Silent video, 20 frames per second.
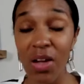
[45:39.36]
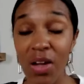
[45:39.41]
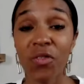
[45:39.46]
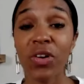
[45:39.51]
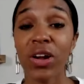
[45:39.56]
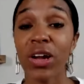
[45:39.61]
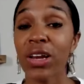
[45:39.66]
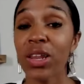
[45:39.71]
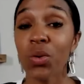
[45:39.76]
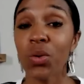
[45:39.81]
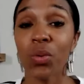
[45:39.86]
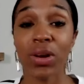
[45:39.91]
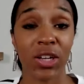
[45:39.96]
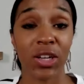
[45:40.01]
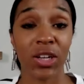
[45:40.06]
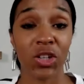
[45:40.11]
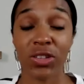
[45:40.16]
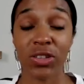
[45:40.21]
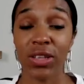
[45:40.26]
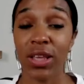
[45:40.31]
For anyone
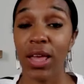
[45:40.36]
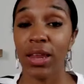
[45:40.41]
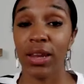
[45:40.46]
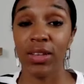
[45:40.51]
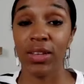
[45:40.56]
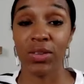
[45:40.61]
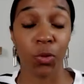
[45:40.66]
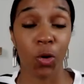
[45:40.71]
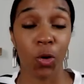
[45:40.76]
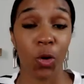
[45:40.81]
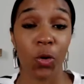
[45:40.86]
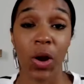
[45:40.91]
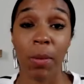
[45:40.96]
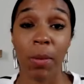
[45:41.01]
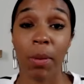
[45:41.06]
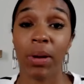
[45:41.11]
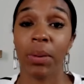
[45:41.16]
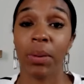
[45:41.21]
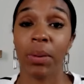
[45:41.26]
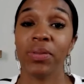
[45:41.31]
interested in his program,
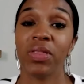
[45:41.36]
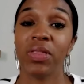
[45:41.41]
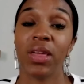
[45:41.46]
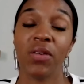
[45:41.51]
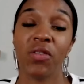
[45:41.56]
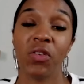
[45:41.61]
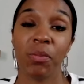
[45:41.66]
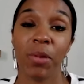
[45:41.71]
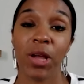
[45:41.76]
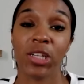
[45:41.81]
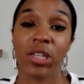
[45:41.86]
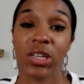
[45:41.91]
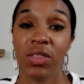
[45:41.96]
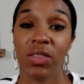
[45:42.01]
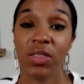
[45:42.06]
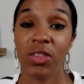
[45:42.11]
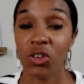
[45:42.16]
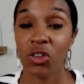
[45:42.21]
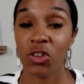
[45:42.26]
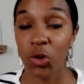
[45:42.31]
I'm gonna put the information
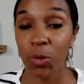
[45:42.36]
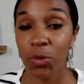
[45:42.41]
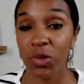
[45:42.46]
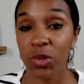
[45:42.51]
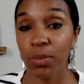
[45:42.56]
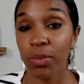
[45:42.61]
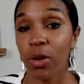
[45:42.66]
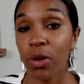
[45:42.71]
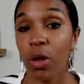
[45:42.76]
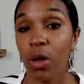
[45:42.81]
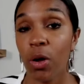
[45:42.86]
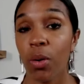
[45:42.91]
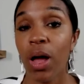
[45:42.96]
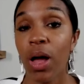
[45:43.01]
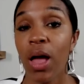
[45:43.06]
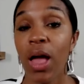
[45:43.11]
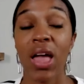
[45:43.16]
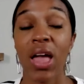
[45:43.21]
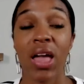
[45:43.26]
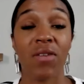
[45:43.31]
in the description below.
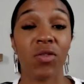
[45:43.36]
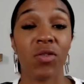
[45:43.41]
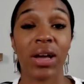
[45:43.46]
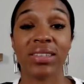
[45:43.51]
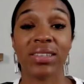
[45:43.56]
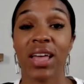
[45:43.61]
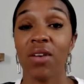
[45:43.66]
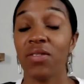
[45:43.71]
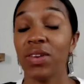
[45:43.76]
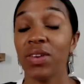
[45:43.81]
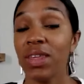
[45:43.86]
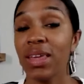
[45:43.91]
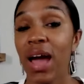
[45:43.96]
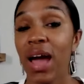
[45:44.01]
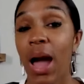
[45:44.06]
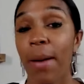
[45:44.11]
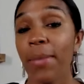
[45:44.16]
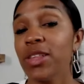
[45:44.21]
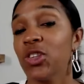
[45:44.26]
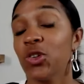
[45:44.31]
If you guys have any
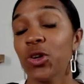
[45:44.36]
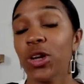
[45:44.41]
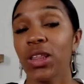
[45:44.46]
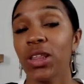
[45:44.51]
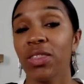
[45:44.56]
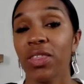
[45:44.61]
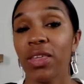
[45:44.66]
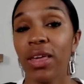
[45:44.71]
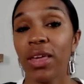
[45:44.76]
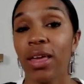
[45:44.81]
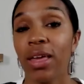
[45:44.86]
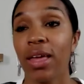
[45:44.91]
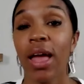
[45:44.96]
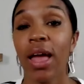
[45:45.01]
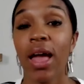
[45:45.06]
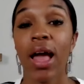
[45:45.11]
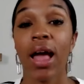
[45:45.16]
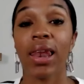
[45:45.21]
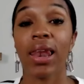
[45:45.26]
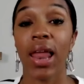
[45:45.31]
comments or anything,
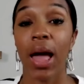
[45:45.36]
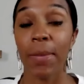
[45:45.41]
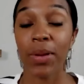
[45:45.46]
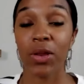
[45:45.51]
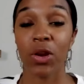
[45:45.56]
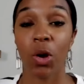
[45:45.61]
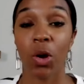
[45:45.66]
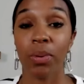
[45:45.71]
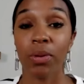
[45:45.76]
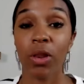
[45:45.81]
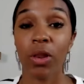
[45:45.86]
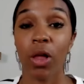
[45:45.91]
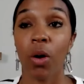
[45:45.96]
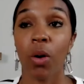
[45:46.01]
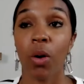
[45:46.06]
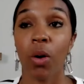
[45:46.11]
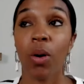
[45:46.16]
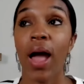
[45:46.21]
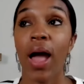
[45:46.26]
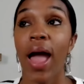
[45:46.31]
let me know
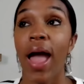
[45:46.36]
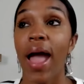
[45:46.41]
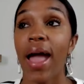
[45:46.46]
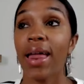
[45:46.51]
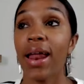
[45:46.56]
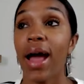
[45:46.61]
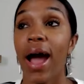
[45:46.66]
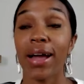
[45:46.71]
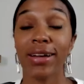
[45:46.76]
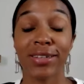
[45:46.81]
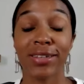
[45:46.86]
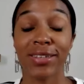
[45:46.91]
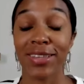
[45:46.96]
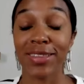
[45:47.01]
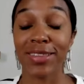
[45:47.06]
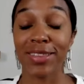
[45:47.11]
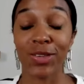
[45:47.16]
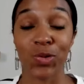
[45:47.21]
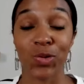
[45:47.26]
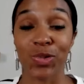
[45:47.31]
below. And I just
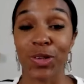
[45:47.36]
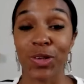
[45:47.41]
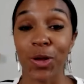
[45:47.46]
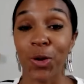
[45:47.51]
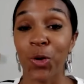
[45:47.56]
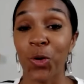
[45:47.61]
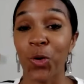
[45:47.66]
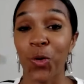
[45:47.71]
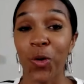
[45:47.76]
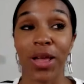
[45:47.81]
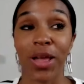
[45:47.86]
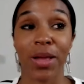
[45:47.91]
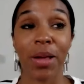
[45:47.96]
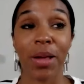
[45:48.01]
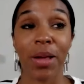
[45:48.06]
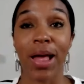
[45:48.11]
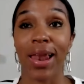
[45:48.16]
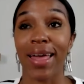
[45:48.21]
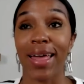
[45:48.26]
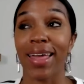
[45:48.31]
think this was a
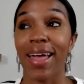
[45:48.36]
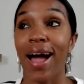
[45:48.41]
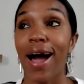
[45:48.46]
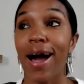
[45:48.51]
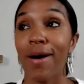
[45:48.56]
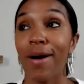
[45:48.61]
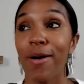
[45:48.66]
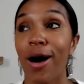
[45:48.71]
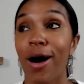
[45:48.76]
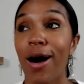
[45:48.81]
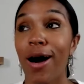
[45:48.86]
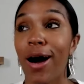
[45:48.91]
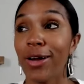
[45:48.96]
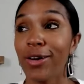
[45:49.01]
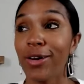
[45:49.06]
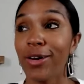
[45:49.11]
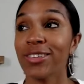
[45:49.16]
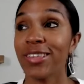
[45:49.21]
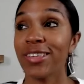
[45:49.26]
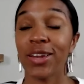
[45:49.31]
great like uh,
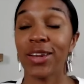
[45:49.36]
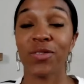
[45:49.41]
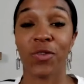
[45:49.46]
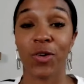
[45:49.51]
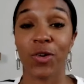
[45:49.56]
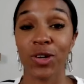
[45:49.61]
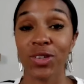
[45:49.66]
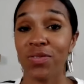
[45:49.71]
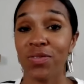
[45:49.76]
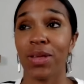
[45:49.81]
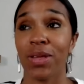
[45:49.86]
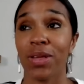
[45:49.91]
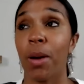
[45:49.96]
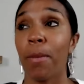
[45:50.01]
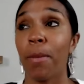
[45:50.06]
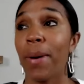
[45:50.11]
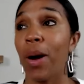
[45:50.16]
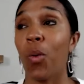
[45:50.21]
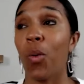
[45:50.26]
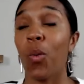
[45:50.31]
understanding first of it
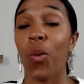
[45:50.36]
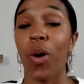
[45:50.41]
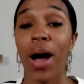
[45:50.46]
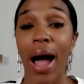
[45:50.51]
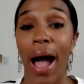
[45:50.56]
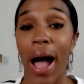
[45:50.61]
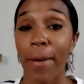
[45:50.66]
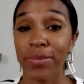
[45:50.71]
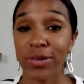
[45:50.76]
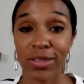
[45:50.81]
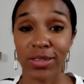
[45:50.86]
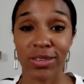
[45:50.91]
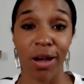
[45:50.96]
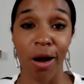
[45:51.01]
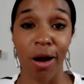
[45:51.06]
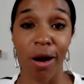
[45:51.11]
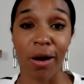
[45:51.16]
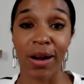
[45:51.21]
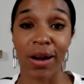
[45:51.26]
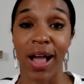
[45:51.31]
about what options
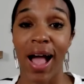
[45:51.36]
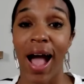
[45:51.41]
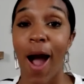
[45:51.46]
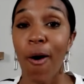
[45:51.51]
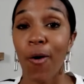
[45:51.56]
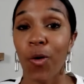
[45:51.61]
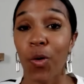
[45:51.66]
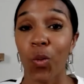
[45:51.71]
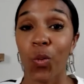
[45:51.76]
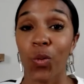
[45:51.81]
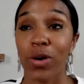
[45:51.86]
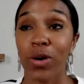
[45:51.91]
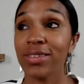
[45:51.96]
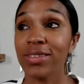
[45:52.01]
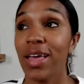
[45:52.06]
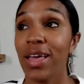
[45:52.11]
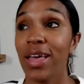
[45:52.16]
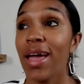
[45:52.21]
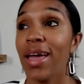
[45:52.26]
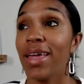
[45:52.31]
are, how it
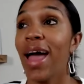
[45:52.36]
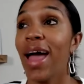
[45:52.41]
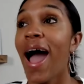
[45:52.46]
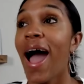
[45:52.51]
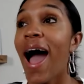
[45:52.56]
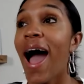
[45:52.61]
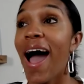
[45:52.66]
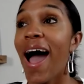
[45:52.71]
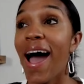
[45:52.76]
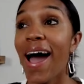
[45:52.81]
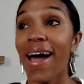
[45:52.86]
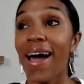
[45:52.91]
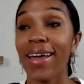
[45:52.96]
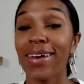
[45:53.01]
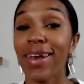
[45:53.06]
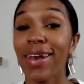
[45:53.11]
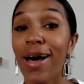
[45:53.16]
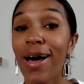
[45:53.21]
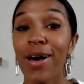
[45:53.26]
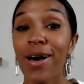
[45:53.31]
works, and I
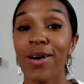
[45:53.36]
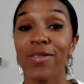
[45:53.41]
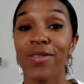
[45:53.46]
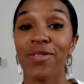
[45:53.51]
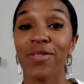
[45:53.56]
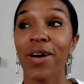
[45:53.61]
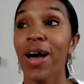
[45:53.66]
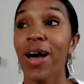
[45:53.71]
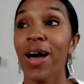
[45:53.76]
love